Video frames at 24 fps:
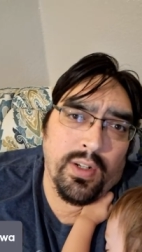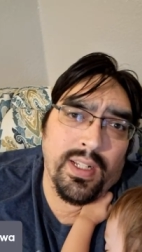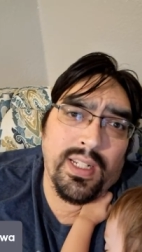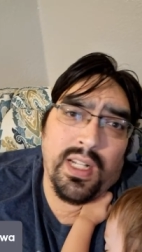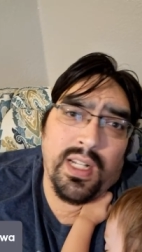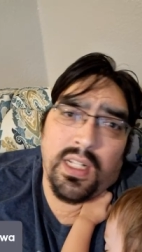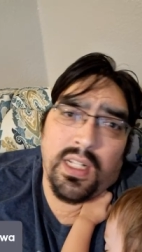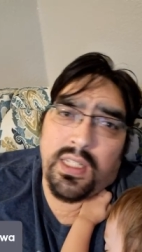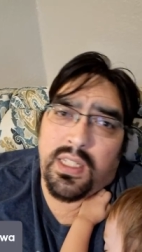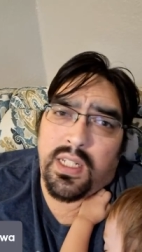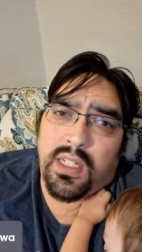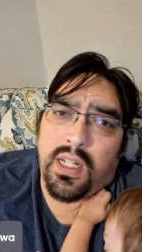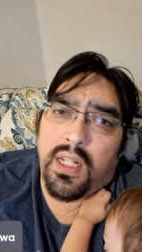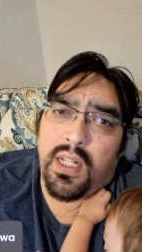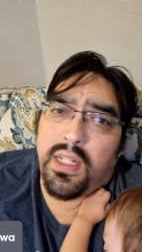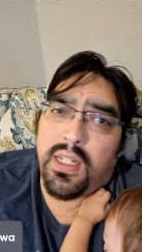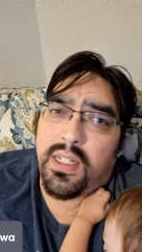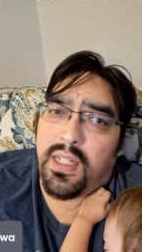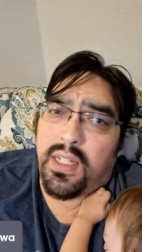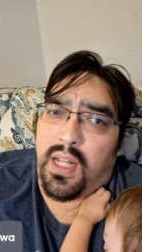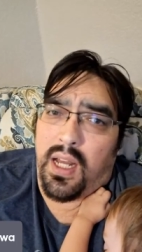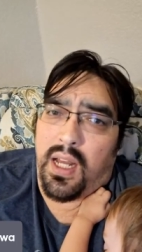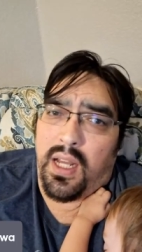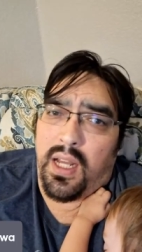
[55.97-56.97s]
Onslaught
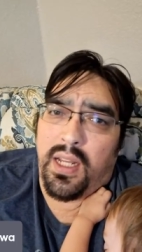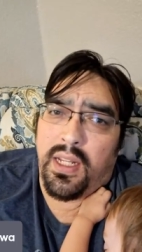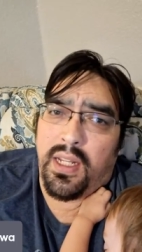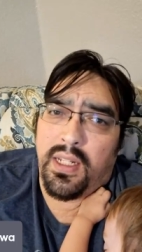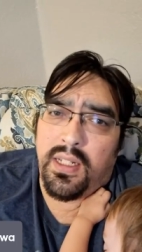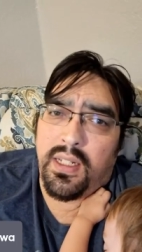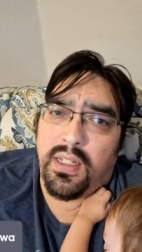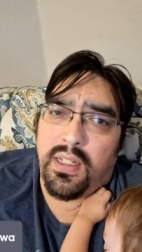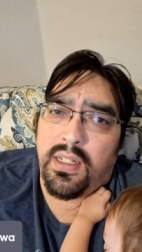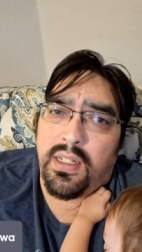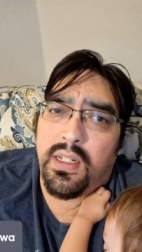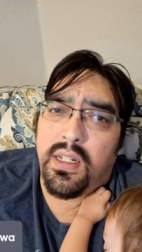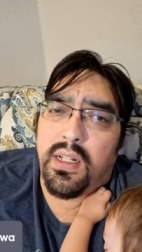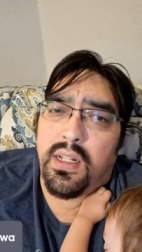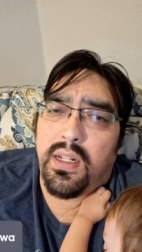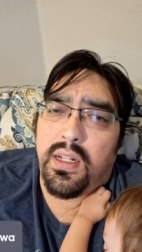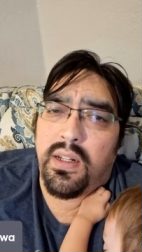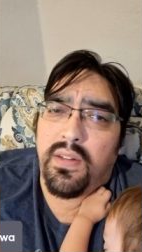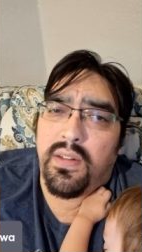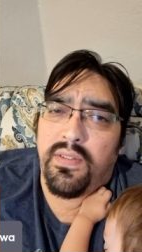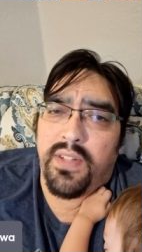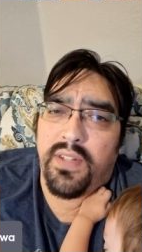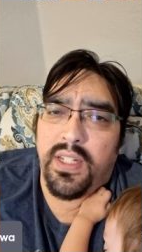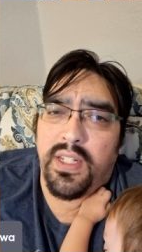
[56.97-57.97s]
9
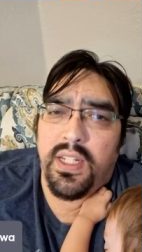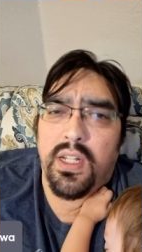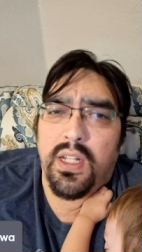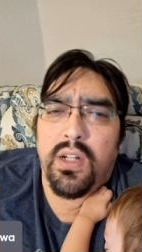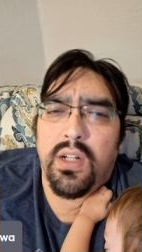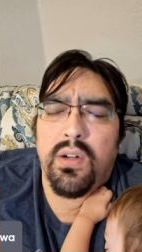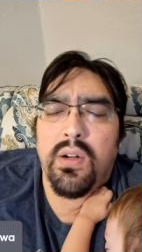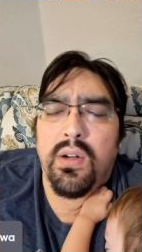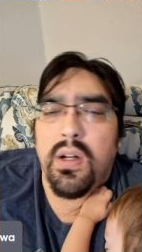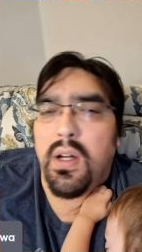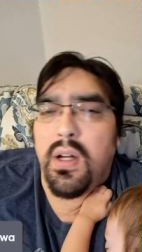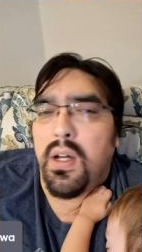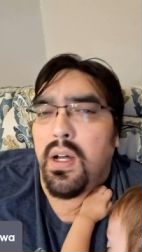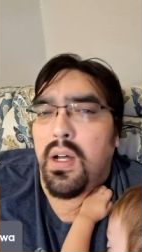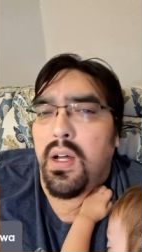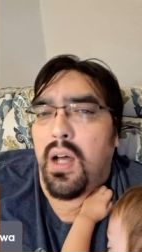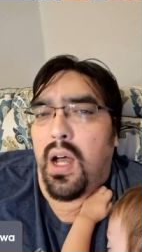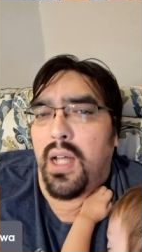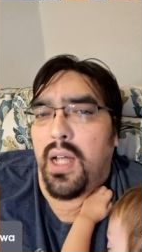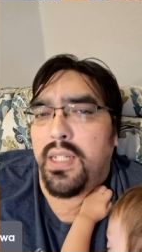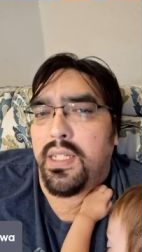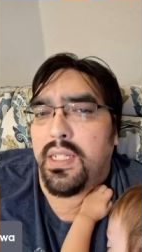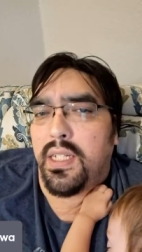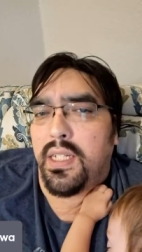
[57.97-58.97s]
video,
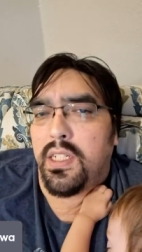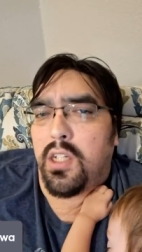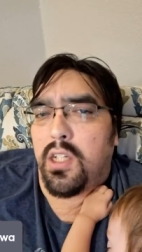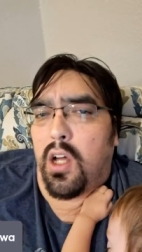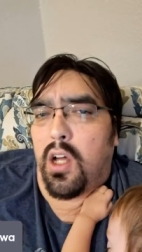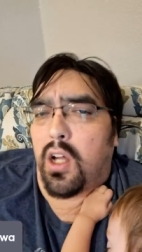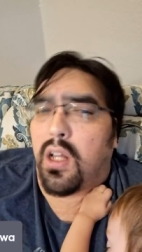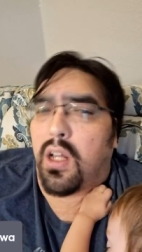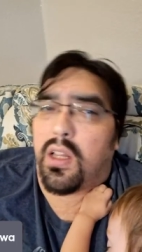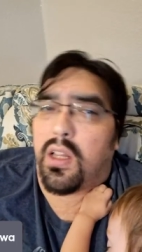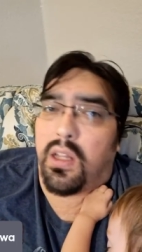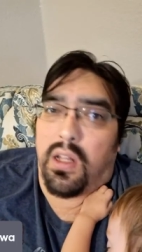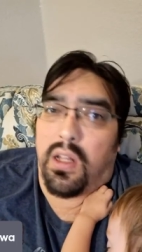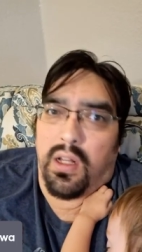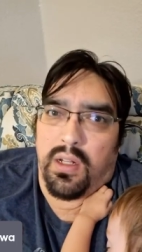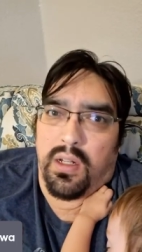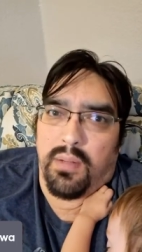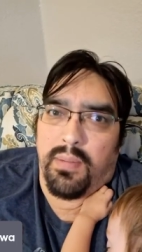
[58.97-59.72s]
I did talk a lot